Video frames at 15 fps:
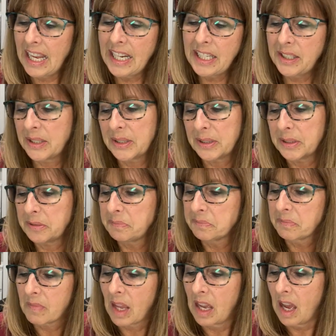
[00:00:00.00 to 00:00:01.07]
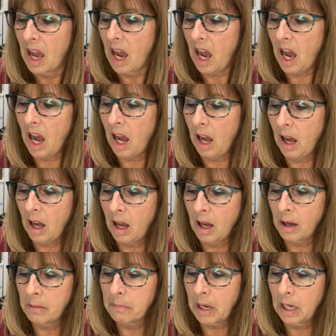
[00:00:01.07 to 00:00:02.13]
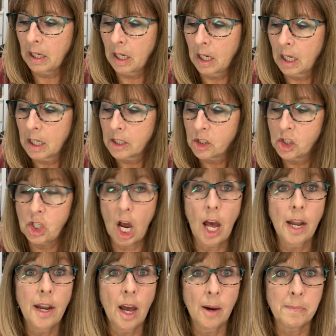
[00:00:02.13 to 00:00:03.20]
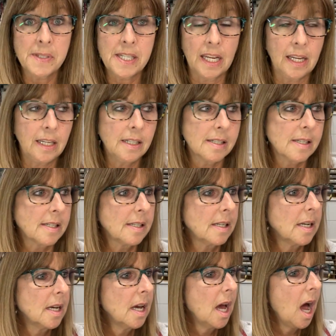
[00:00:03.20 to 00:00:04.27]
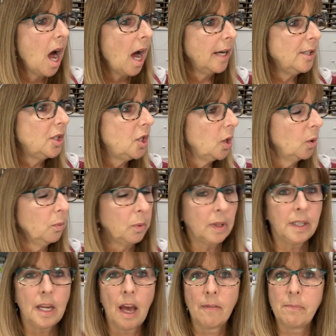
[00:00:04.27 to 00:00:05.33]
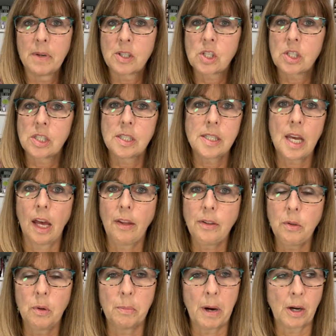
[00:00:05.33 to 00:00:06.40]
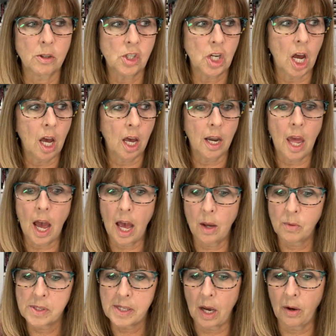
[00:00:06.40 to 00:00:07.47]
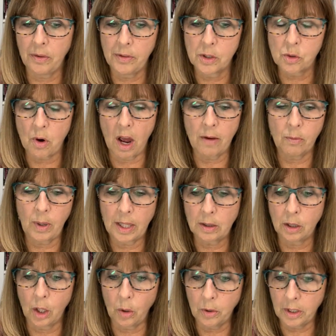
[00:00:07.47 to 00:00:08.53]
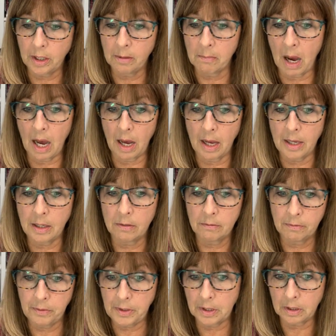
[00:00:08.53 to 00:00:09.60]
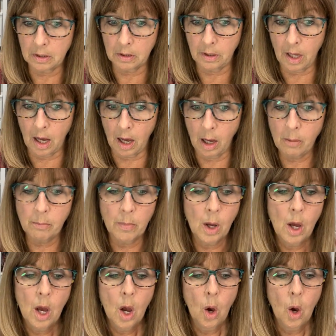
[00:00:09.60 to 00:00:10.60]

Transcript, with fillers: Anywho, John update. I don't really have much to tell you about John. I was out in the driveway loading my vehicle up,